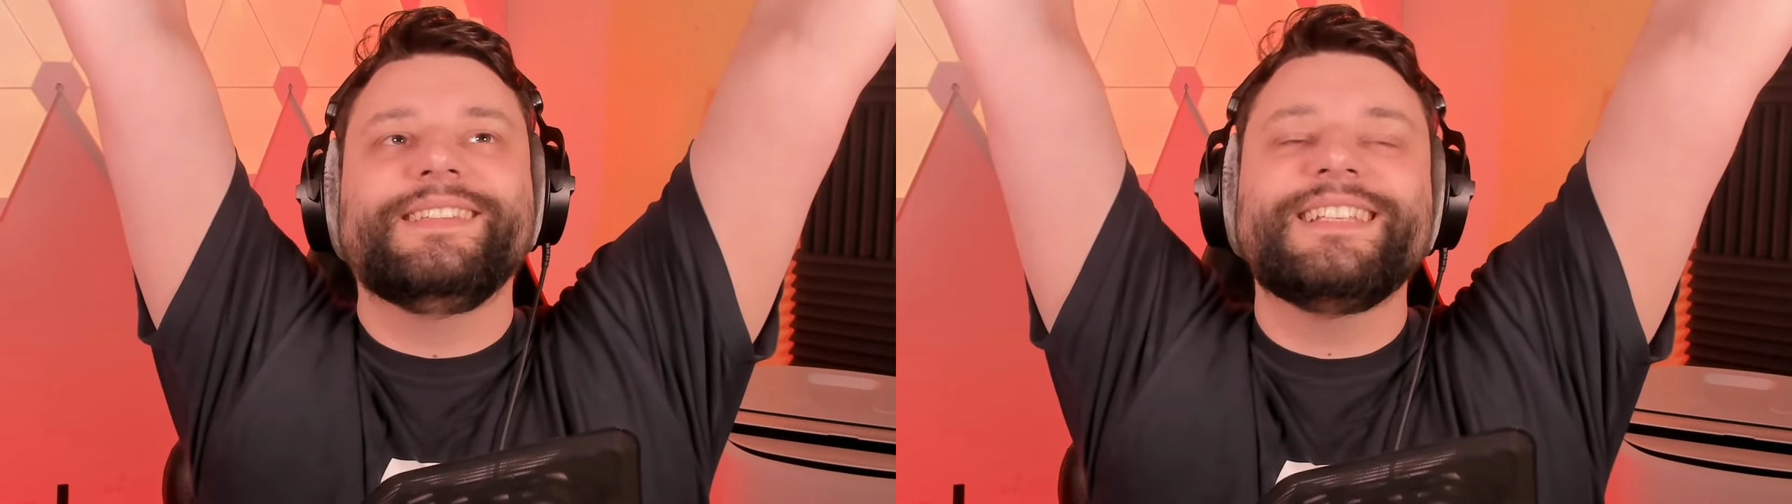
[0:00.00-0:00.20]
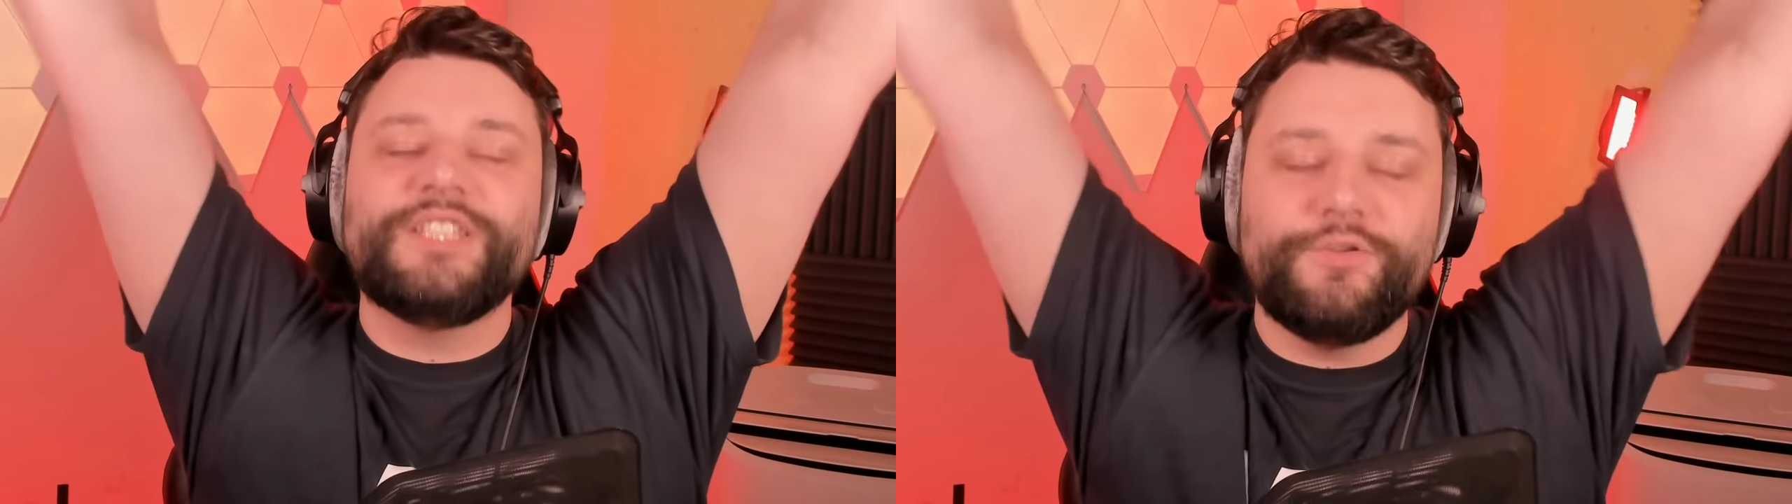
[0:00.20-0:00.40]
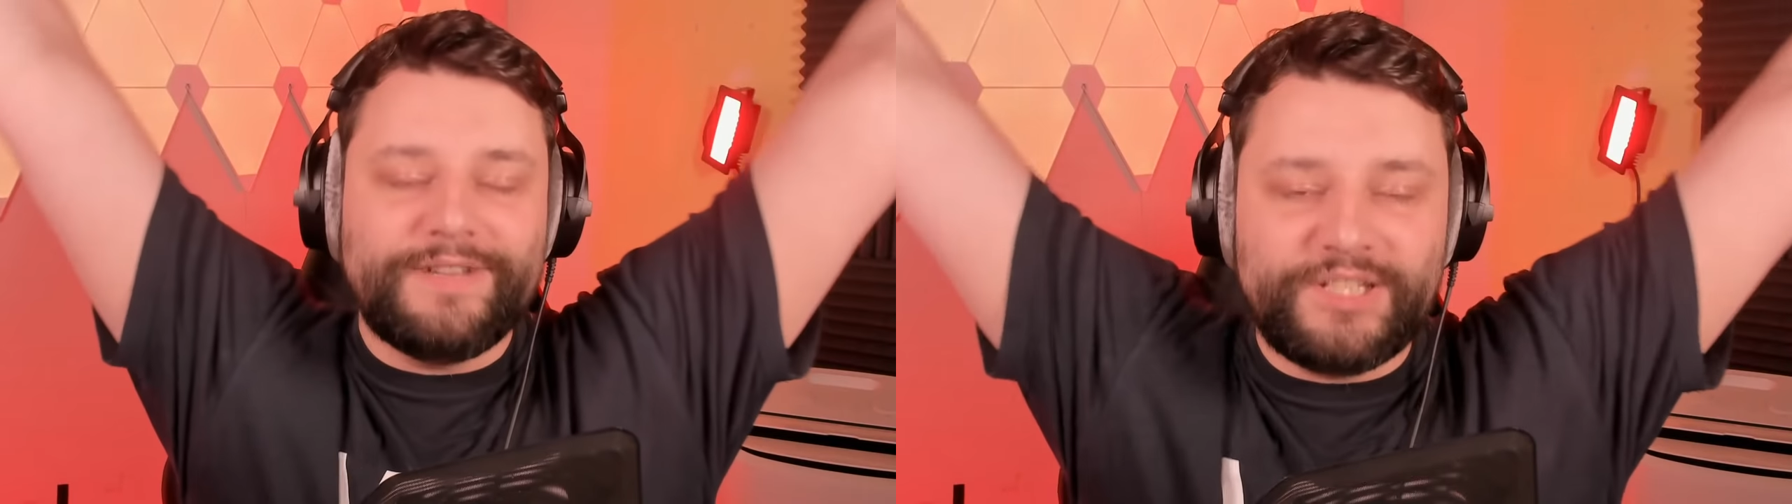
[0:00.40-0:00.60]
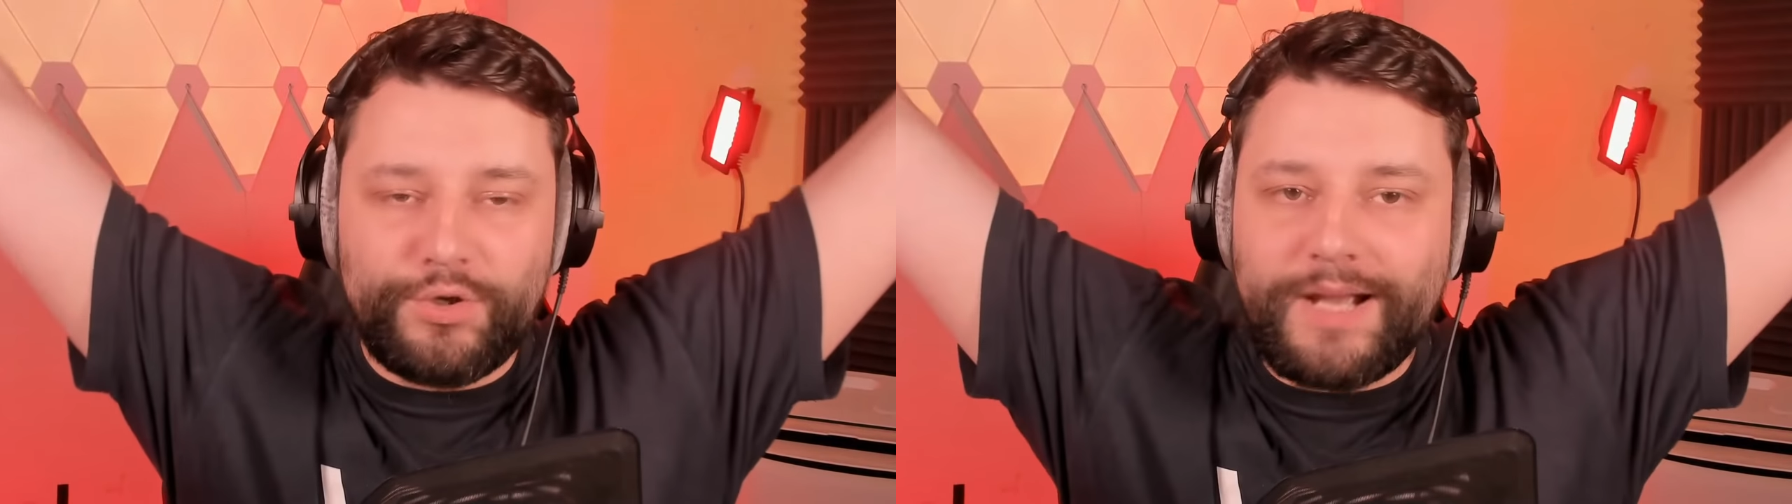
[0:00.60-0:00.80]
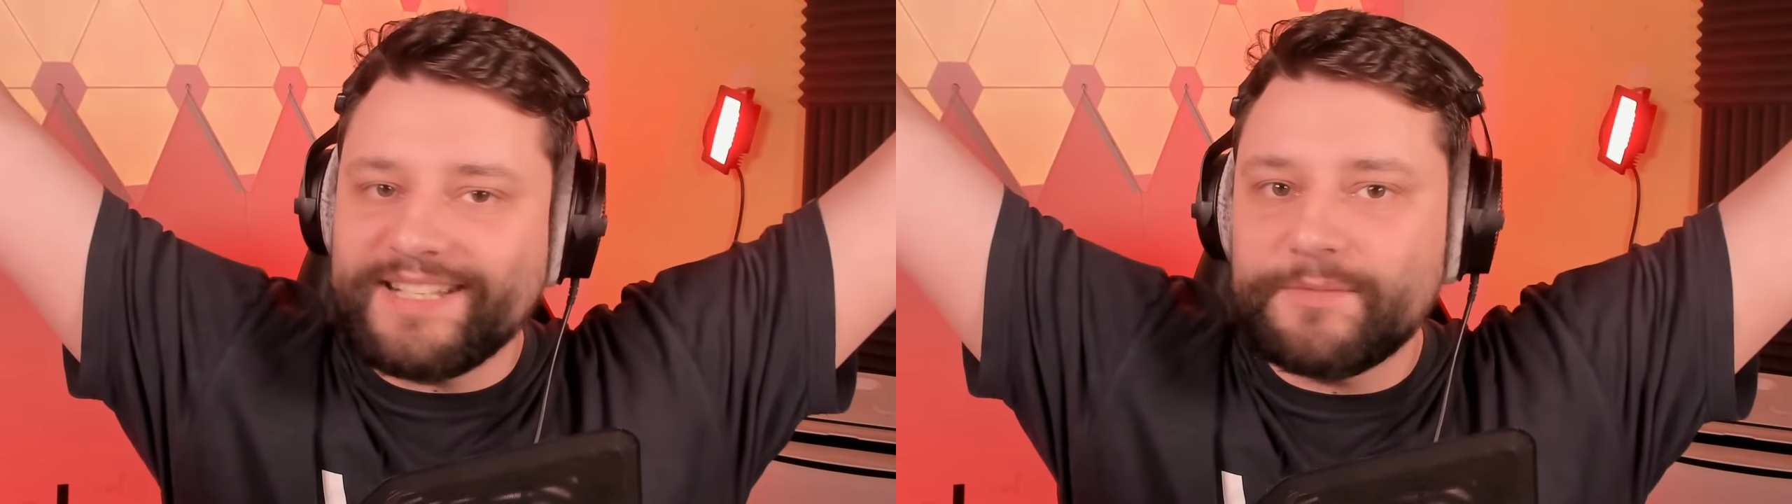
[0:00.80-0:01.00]
This is the reason
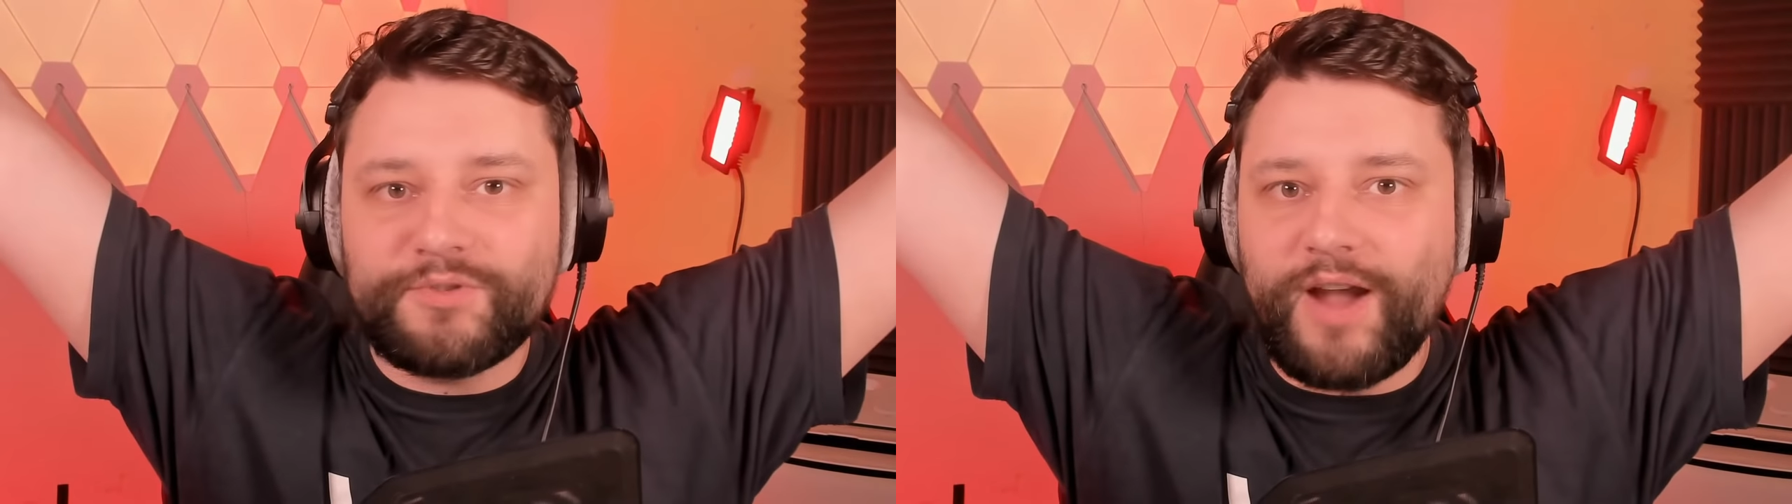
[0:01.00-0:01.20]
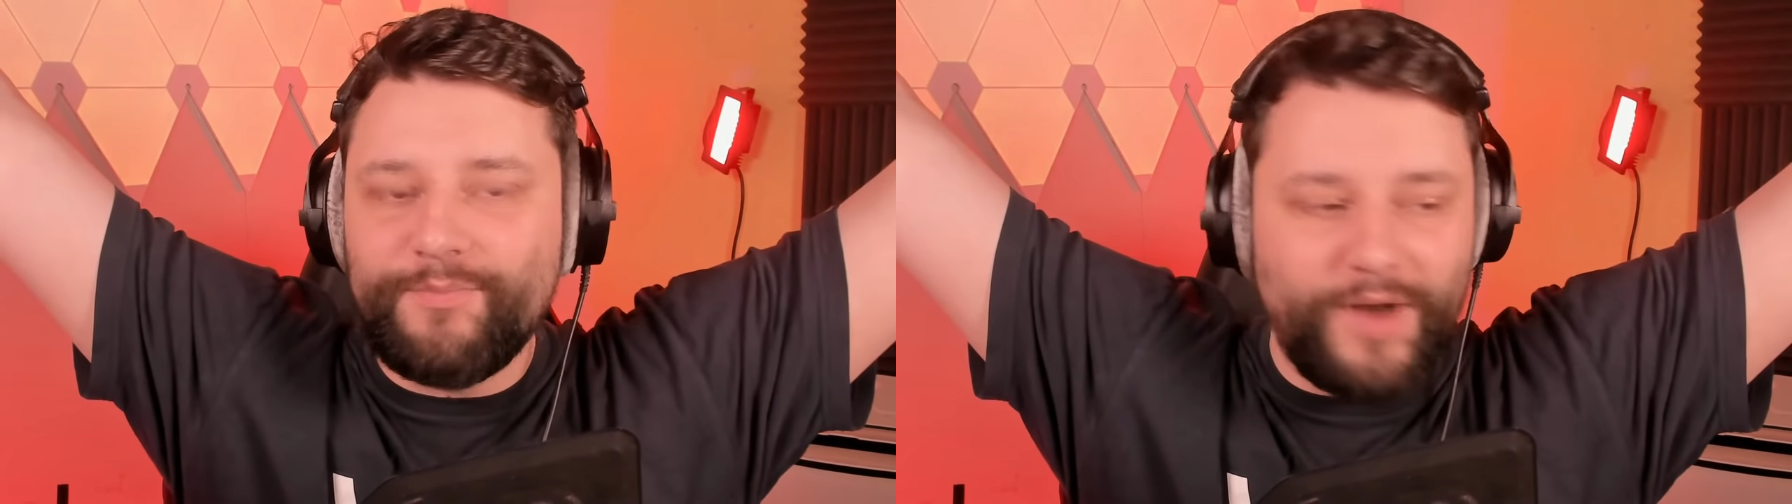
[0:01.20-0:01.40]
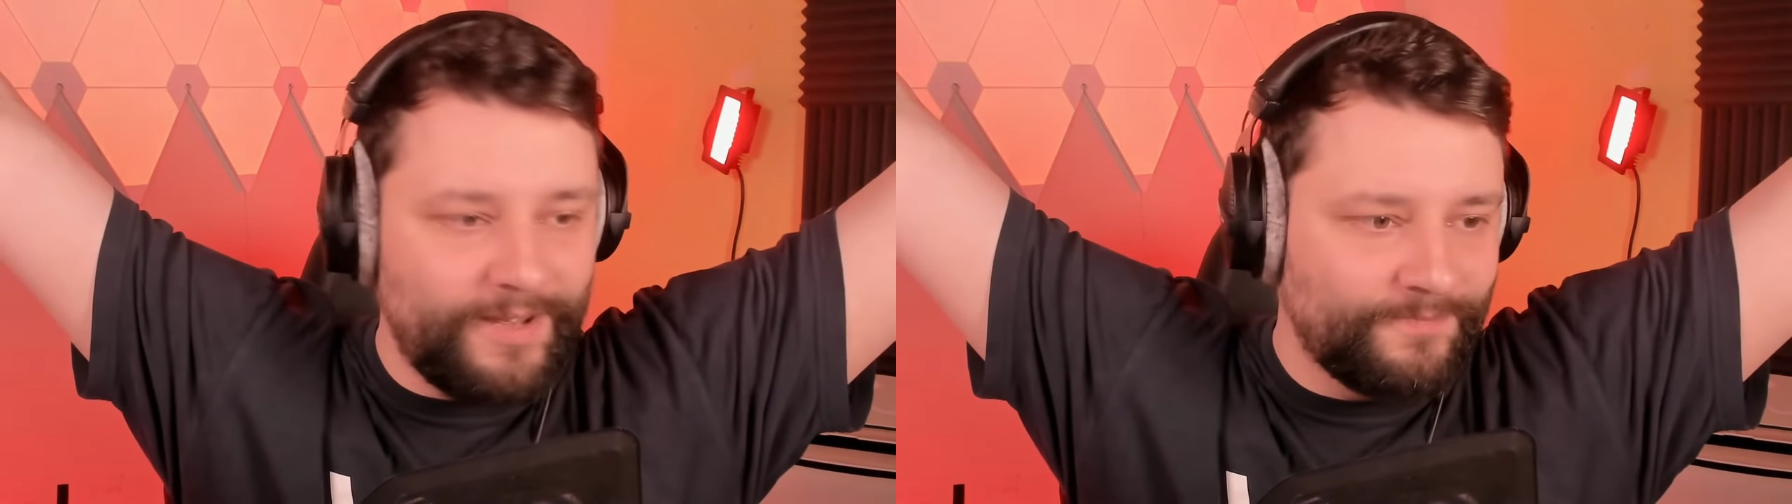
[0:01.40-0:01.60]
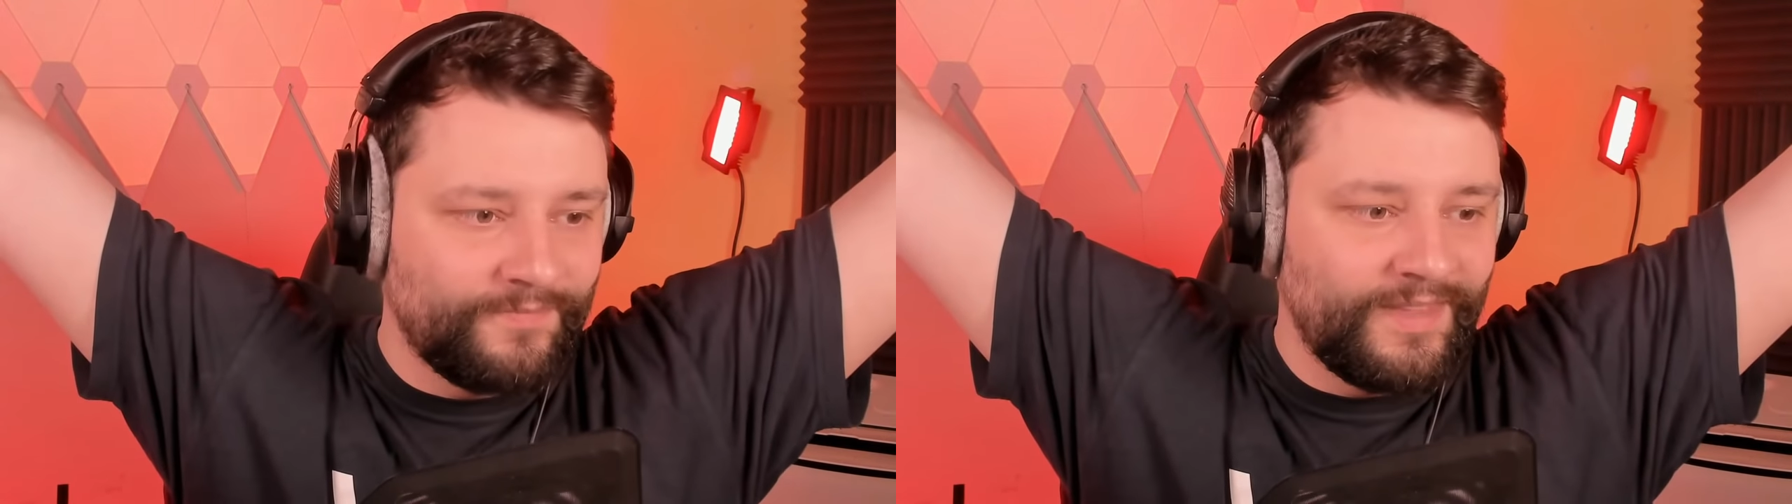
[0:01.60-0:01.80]
you guys subscribe, right?